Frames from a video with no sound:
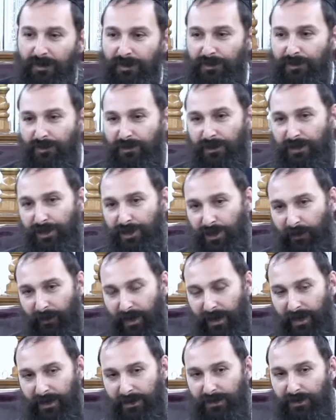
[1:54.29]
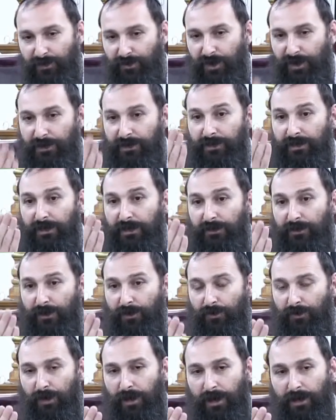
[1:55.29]
So the neshama gets dressed in the
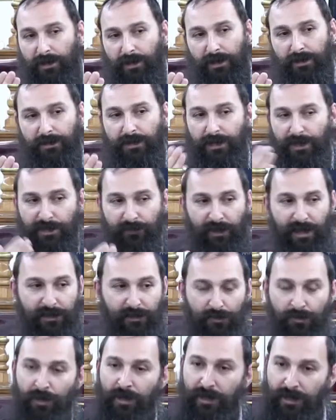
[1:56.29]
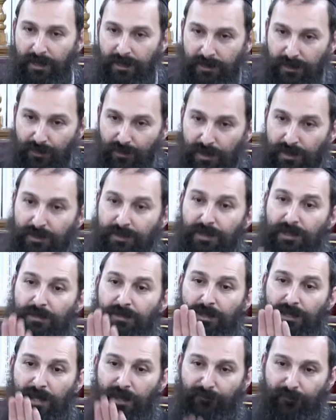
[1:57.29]
ruach, and the neshama in the ruach gets dressed in
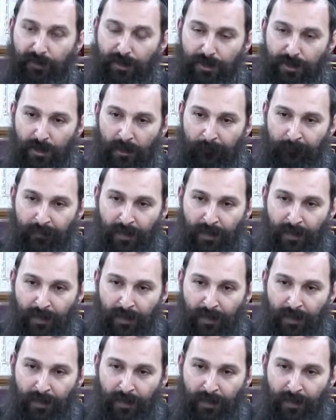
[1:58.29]
the nefesh.